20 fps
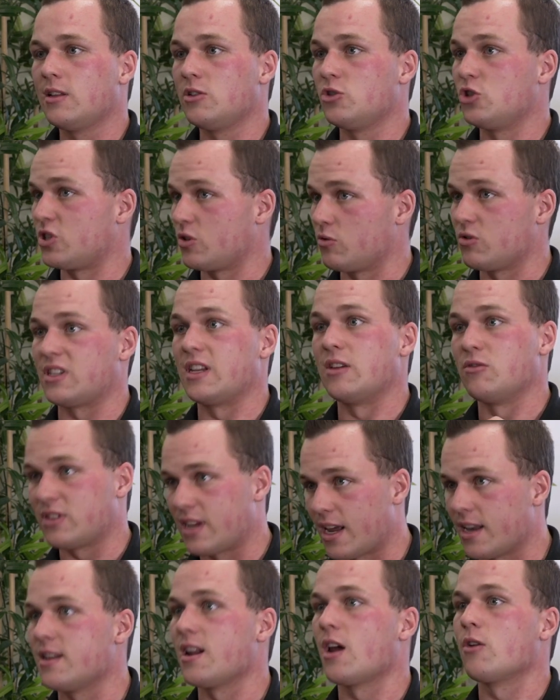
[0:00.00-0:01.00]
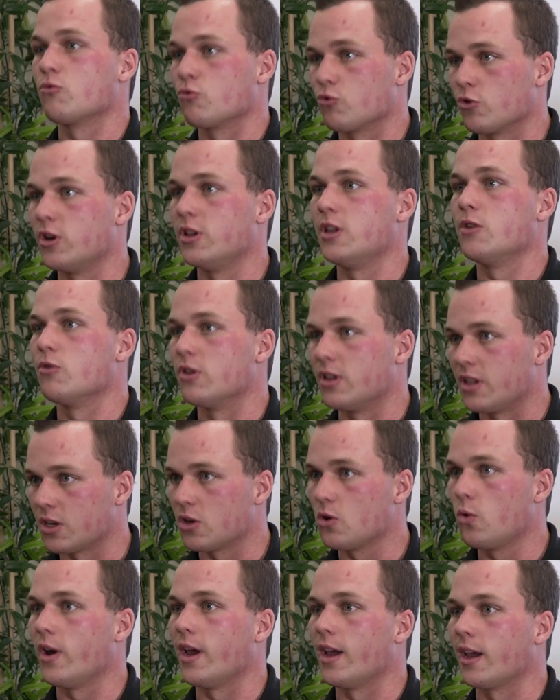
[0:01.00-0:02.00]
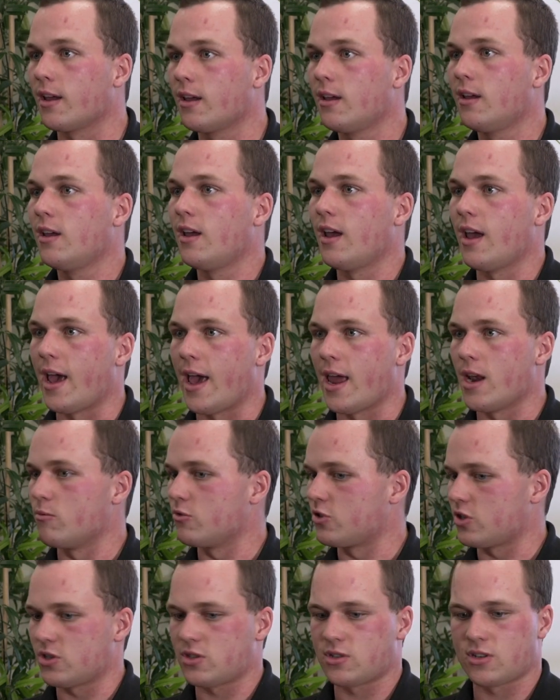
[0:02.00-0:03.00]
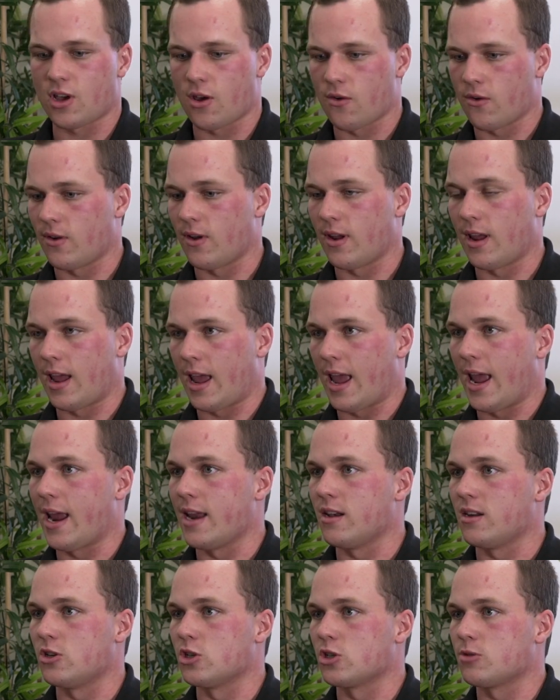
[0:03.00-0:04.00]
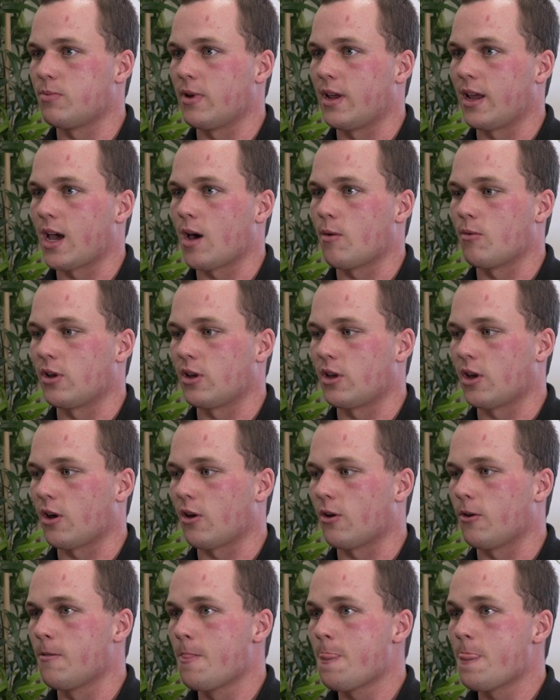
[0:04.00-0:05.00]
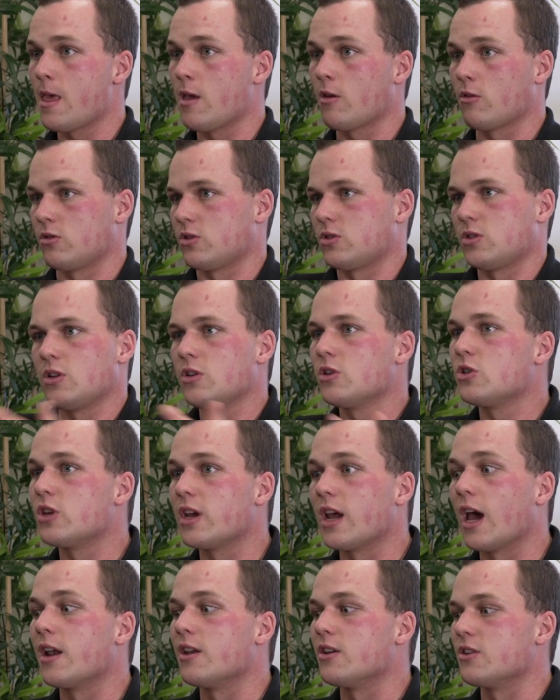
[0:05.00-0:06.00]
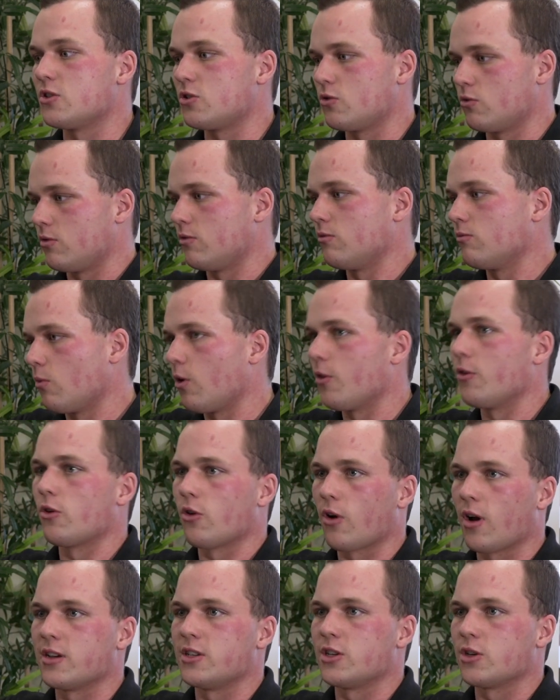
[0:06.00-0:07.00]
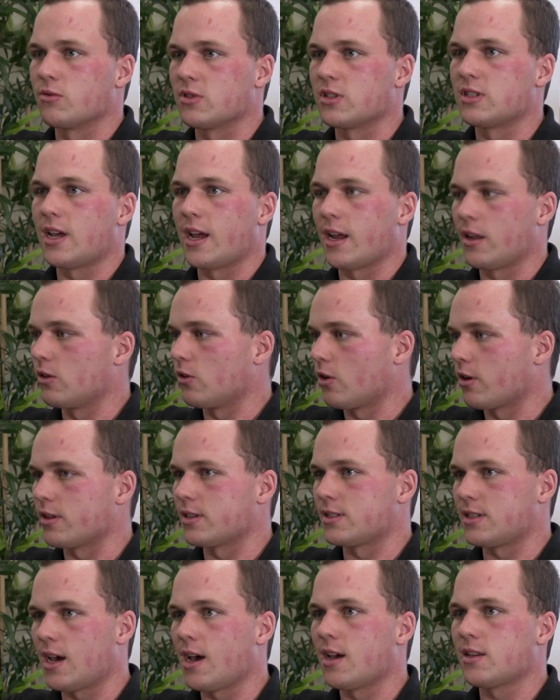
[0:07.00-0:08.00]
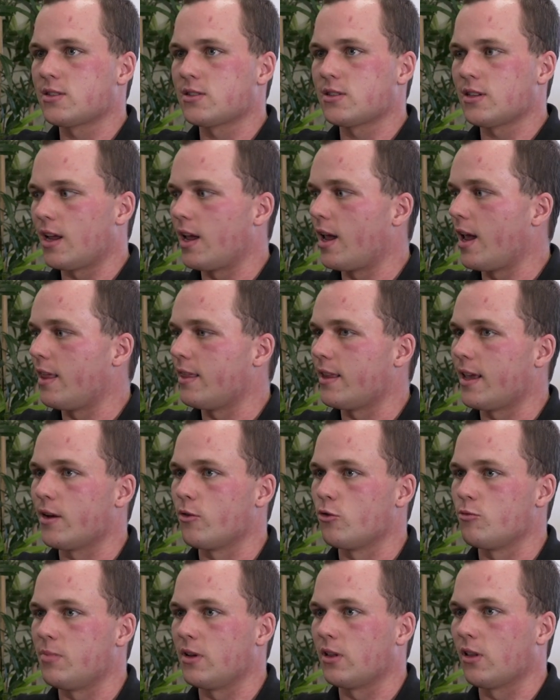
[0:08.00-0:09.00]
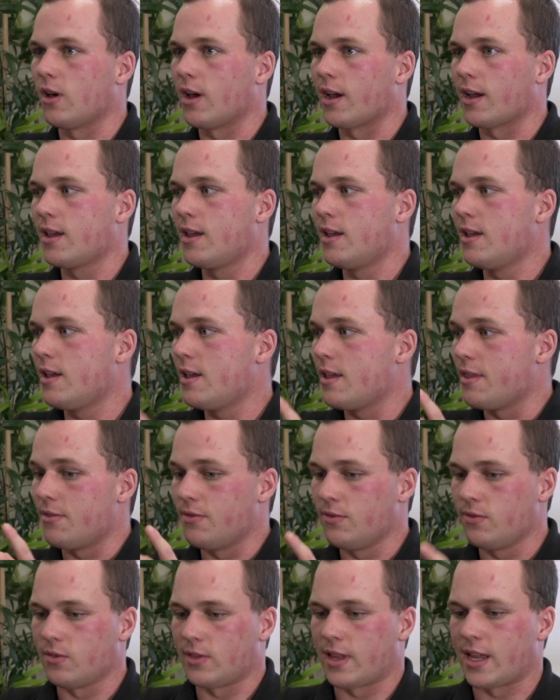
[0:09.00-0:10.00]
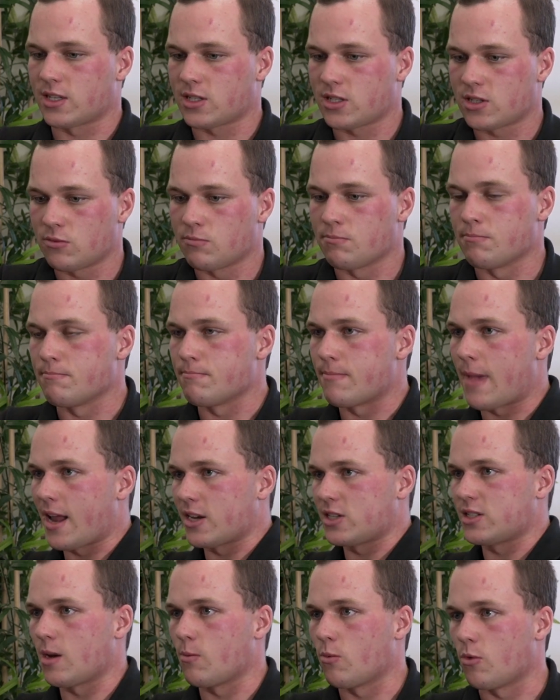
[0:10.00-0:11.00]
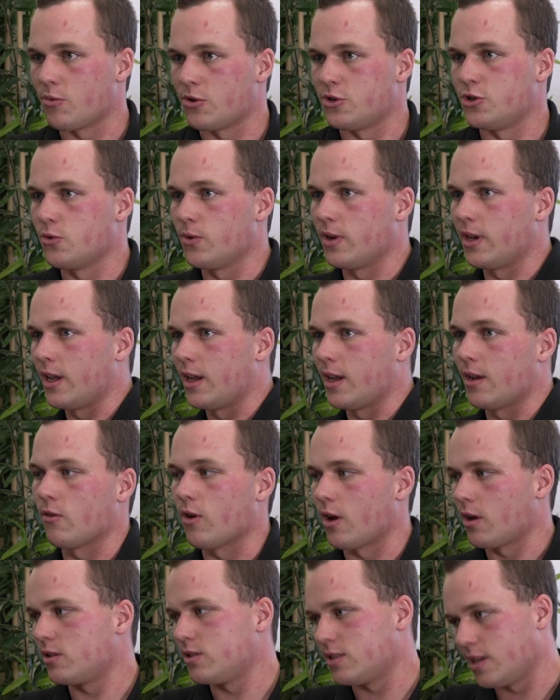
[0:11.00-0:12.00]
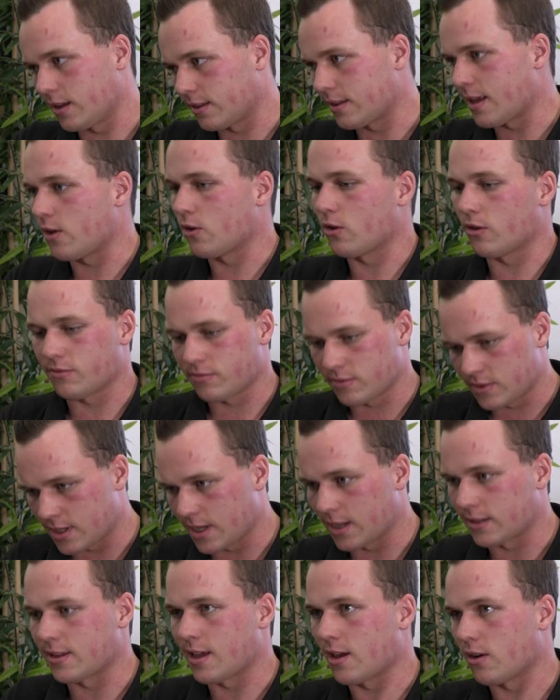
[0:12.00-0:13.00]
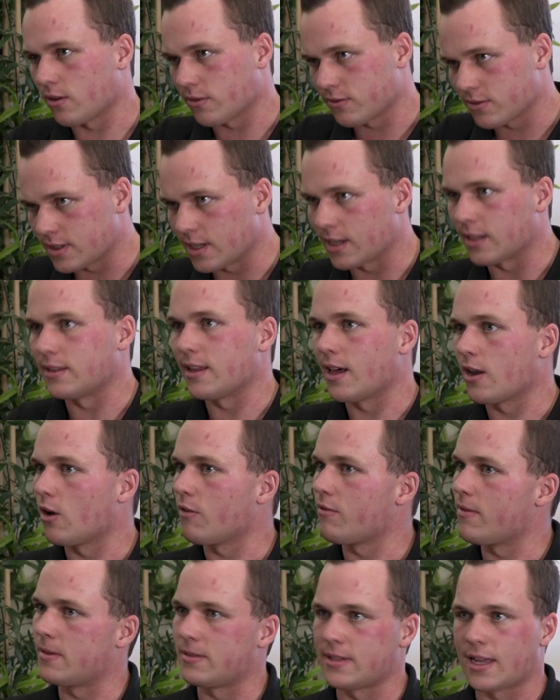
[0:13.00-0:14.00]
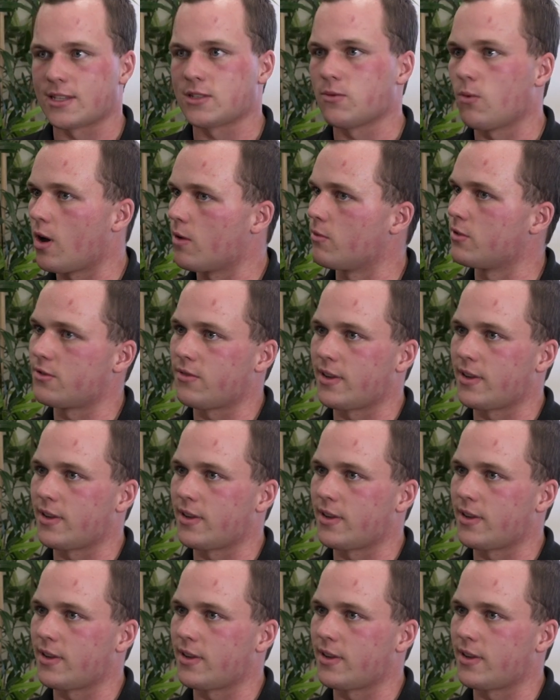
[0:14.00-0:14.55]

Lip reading: it was getting done really, really quick. And it was just so handy just being able to go, because she understood what the criteria was saying, a lot of the tasks, and then it would be like, let's match up what we're doing here, right? Tick that off, tick that off, tick that off, and that's why it was